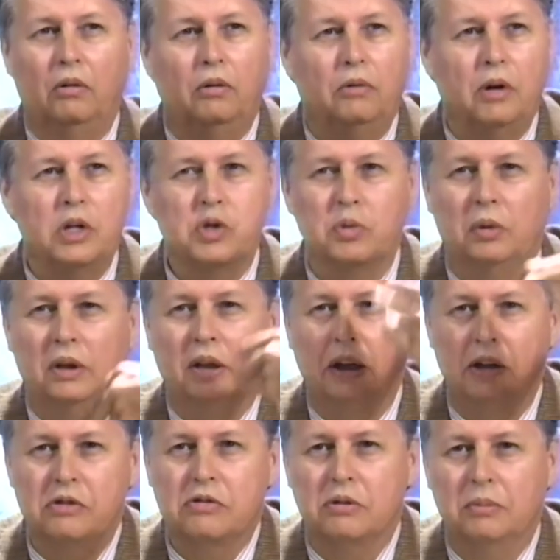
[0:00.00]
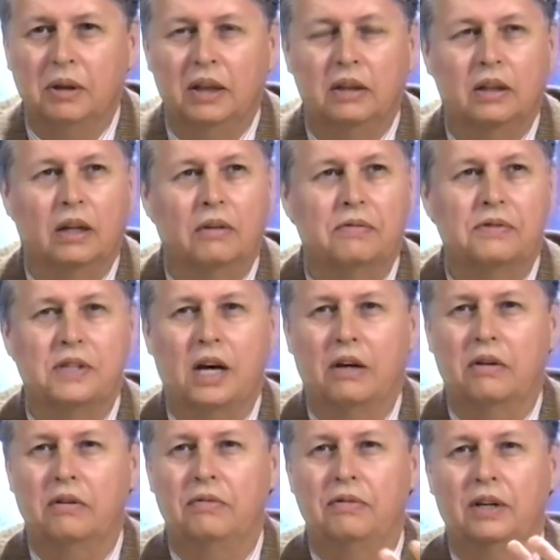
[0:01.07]
ritual instrument of
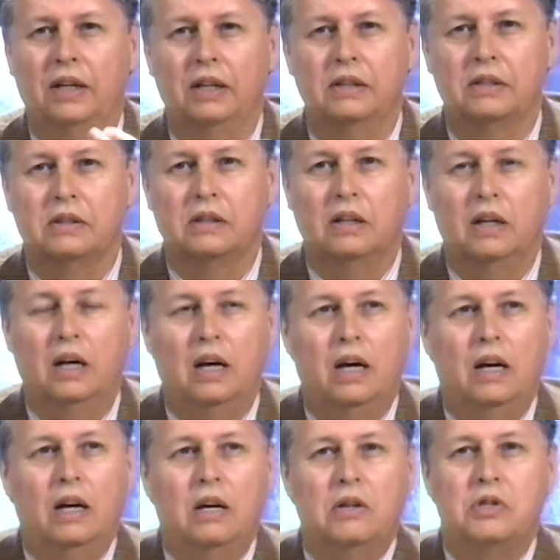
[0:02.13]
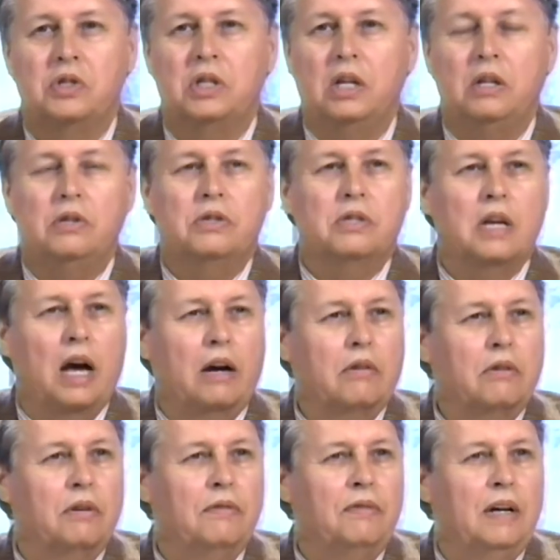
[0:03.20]
sacrifice. She
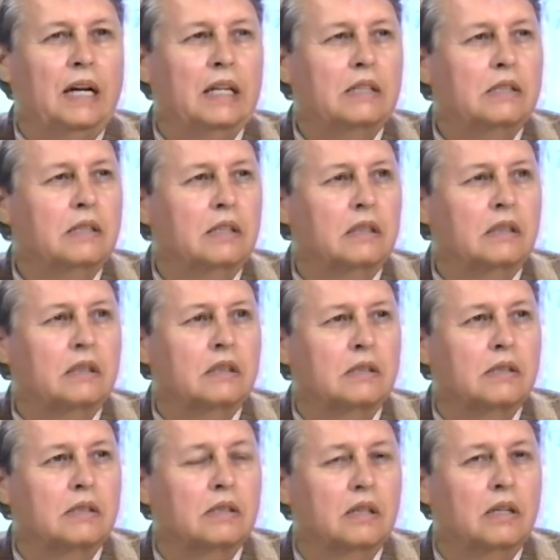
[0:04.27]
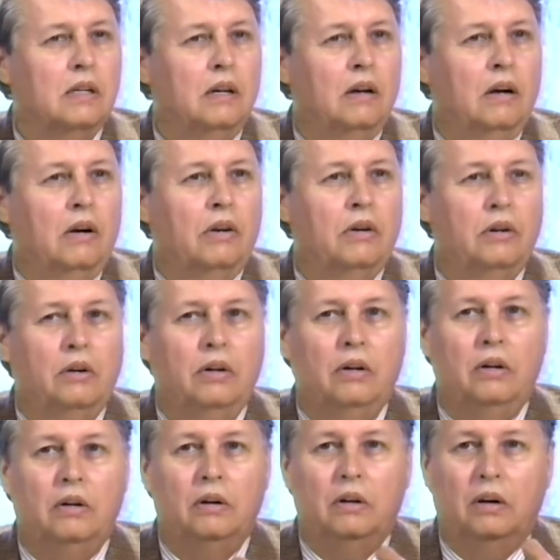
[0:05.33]
sacrifices
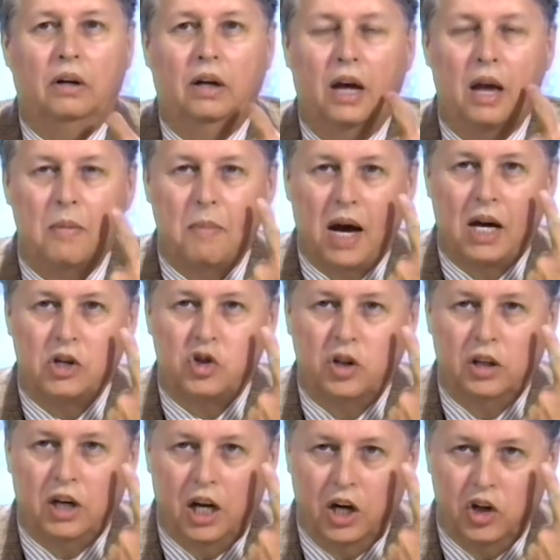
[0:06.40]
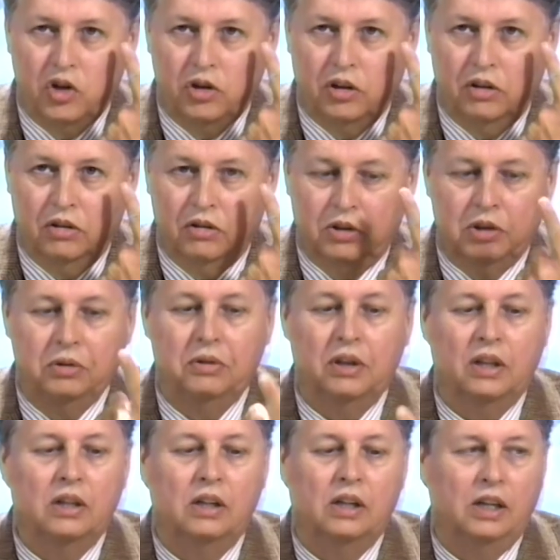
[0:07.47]
her imagination to
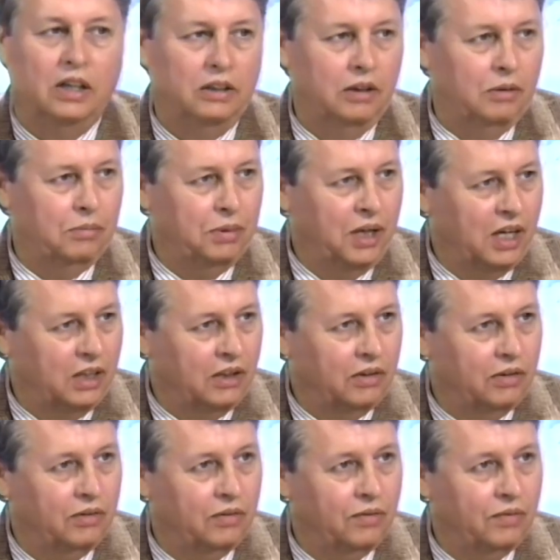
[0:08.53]
the god Apollo.